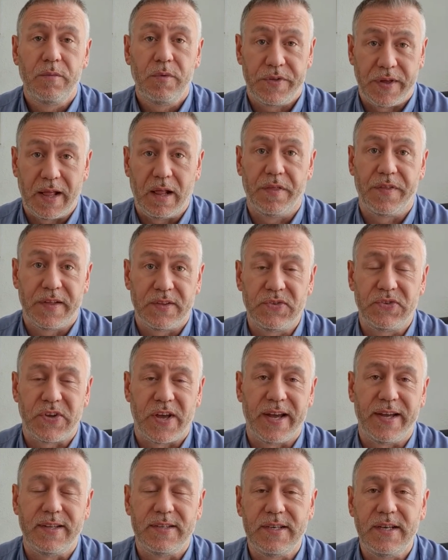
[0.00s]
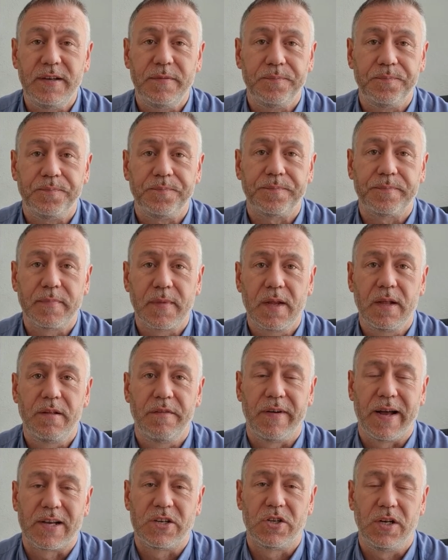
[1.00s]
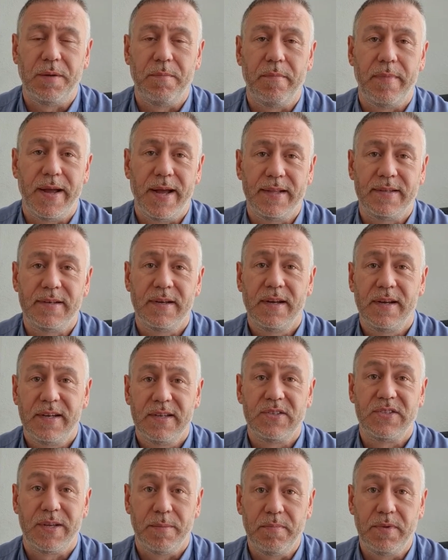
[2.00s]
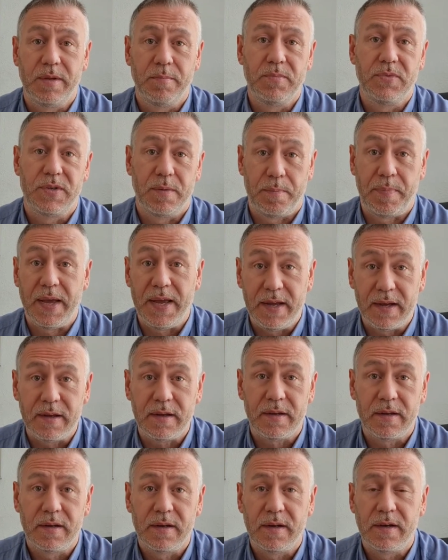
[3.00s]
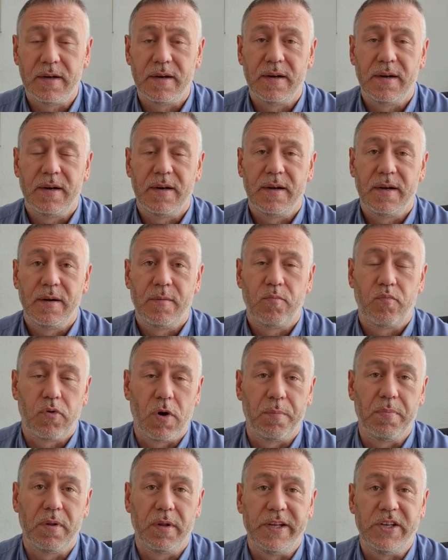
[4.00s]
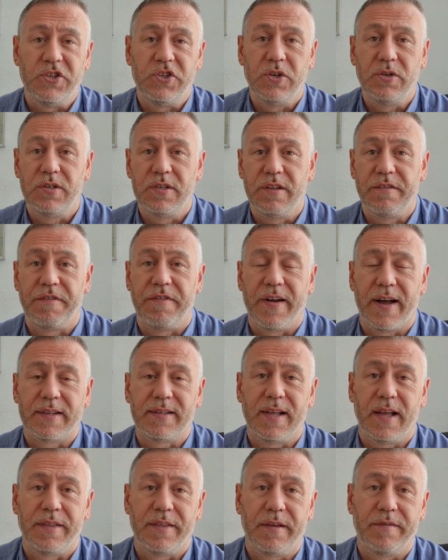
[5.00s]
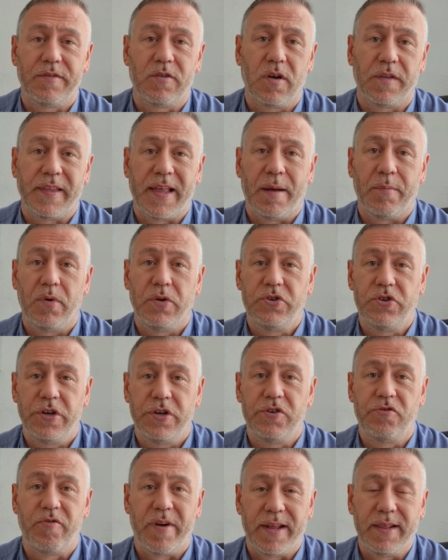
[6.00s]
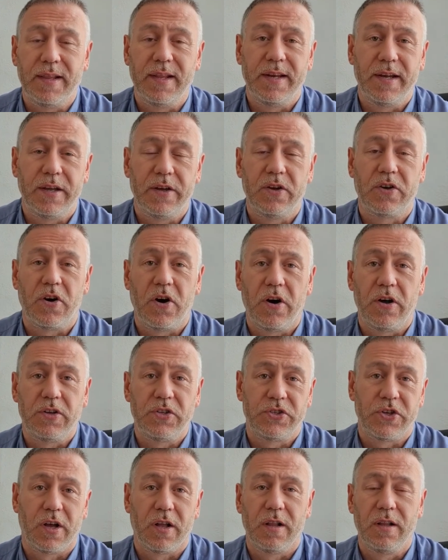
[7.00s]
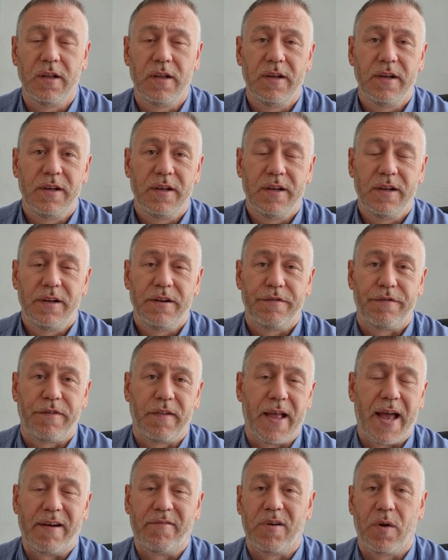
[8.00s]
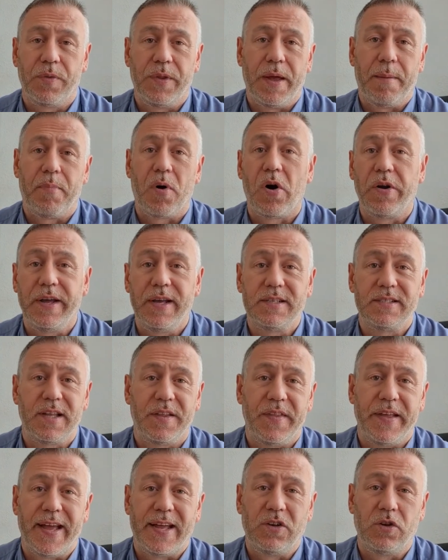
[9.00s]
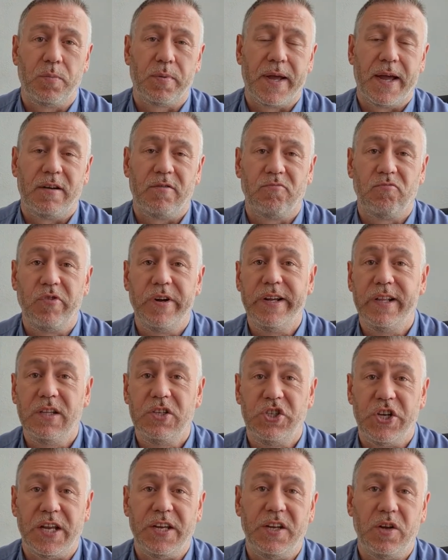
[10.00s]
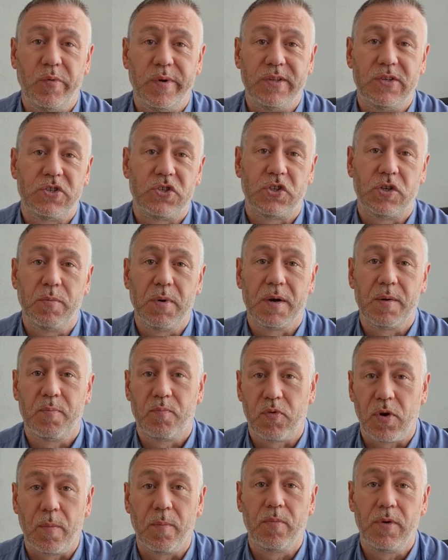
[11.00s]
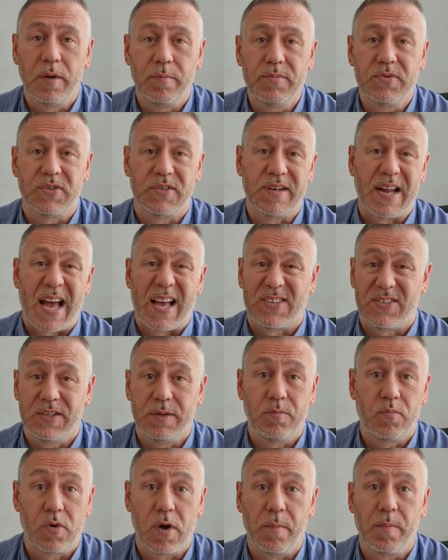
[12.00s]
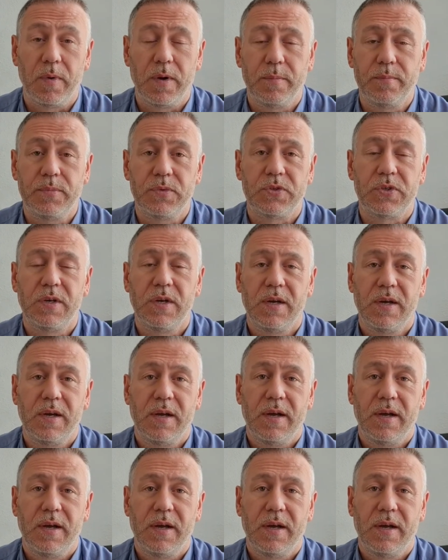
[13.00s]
with health anxiety, who've actually made symptoms appear, probably due to the fact that they've got that much adrenaline and cortisol flying around their bodies that they end up getting real genuine stomach problems and acid problems,